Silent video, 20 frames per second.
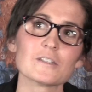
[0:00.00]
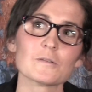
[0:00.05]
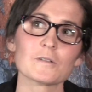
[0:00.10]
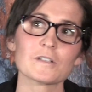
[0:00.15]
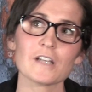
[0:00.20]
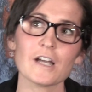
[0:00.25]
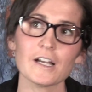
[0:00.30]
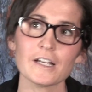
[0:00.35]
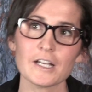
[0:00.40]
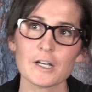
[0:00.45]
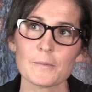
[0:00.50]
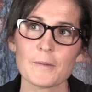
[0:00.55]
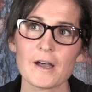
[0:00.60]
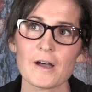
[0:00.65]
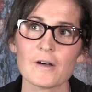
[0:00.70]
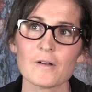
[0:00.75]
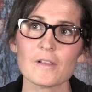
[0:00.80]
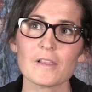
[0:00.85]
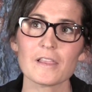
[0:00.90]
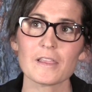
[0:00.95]
that we're talking
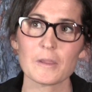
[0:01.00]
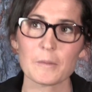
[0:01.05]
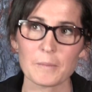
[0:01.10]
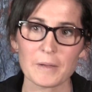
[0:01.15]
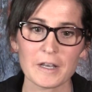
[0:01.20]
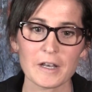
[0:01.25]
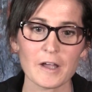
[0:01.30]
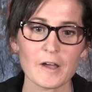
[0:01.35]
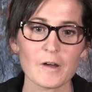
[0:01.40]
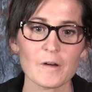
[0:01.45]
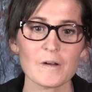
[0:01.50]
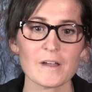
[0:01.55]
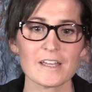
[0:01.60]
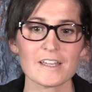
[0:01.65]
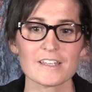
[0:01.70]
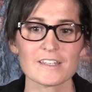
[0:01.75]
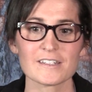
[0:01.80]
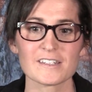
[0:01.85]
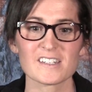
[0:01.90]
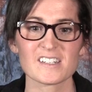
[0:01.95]
about libido
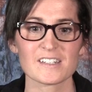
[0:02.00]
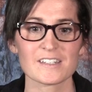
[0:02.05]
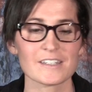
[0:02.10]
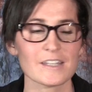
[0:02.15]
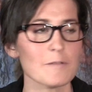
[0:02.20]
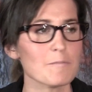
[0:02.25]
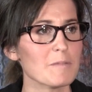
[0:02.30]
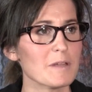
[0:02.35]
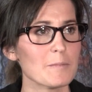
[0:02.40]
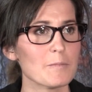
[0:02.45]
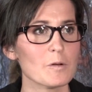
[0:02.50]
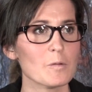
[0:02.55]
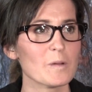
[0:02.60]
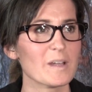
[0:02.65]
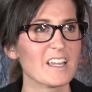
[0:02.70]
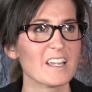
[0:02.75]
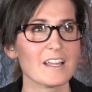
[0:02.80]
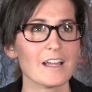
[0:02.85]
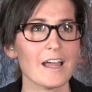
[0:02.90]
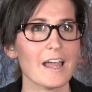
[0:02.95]
is some people
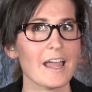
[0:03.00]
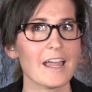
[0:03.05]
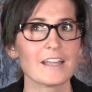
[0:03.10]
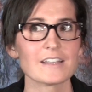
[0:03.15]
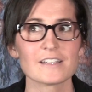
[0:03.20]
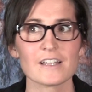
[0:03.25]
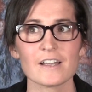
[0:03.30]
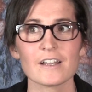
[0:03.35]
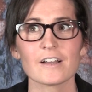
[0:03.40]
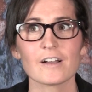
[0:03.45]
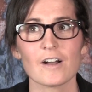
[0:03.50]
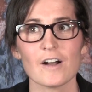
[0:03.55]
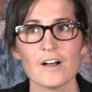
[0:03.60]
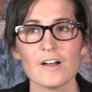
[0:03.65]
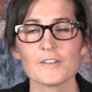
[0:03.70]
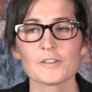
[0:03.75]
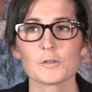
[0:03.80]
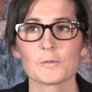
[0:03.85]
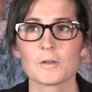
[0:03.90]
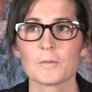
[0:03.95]
would get a ton of
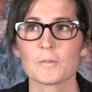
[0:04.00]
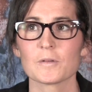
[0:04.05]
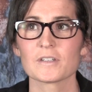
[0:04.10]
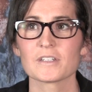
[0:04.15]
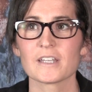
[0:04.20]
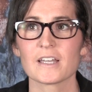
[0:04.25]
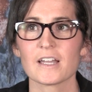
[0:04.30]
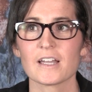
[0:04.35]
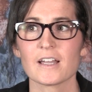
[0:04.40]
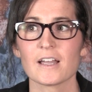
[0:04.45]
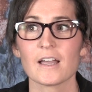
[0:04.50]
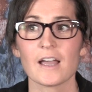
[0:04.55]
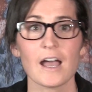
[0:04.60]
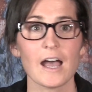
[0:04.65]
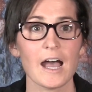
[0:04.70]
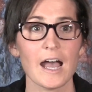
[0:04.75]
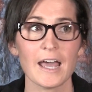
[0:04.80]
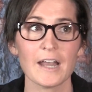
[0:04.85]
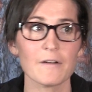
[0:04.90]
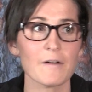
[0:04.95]
calls or people saying,
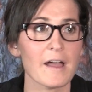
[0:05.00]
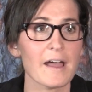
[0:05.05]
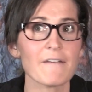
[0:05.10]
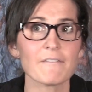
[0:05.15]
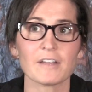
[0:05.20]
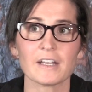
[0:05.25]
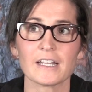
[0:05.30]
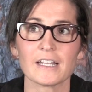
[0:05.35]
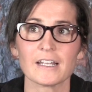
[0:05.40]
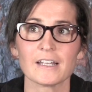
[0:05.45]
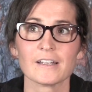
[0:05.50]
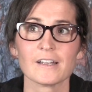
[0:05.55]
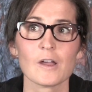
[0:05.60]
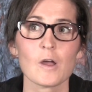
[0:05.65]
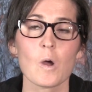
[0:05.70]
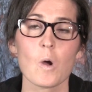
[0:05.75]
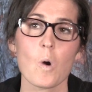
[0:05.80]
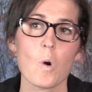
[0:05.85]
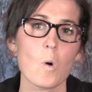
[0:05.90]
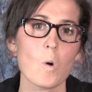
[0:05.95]
I don't have any,
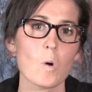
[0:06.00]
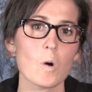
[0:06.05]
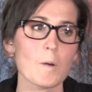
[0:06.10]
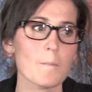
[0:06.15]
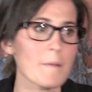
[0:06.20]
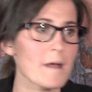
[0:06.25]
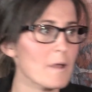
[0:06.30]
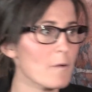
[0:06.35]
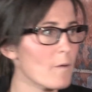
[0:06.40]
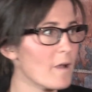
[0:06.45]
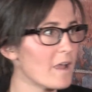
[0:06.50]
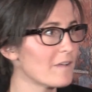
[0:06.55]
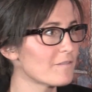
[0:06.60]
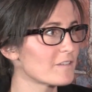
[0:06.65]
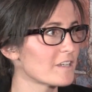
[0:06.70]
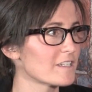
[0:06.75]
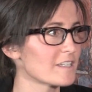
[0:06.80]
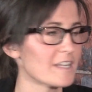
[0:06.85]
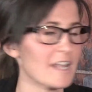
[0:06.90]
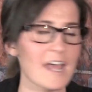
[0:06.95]
or my wife
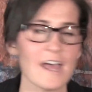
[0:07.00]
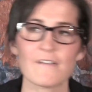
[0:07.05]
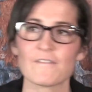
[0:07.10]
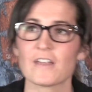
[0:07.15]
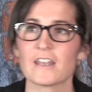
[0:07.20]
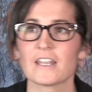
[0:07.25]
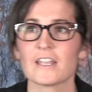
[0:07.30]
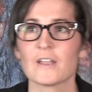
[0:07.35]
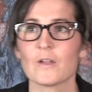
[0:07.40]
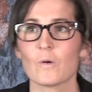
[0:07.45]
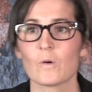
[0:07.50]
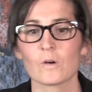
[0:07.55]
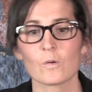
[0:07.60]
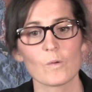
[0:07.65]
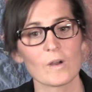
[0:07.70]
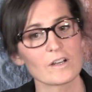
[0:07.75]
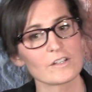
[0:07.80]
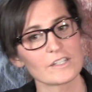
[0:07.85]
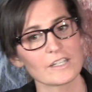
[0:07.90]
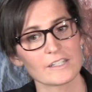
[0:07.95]
doesn't have any, or
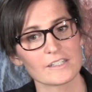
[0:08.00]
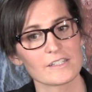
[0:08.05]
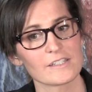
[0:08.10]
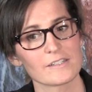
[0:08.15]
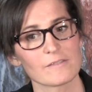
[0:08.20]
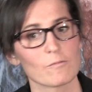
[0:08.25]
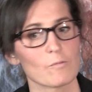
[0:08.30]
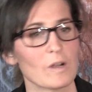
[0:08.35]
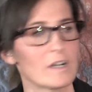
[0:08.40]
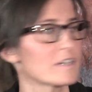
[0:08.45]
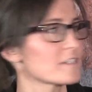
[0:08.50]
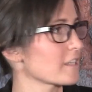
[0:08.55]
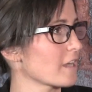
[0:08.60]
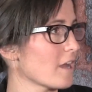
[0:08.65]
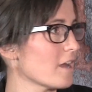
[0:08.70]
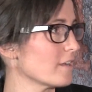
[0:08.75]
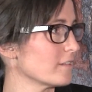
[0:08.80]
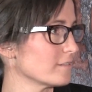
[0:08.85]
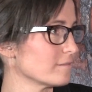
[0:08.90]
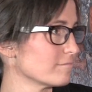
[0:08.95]
where is it
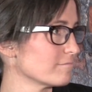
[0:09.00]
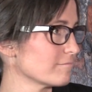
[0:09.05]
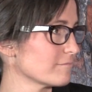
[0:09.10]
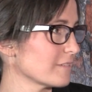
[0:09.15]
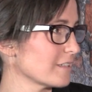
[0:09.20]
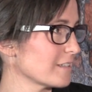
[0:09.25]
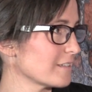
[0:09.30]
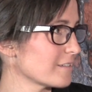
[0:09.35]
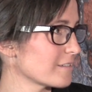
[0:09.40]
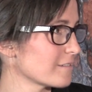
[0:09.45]
gone? And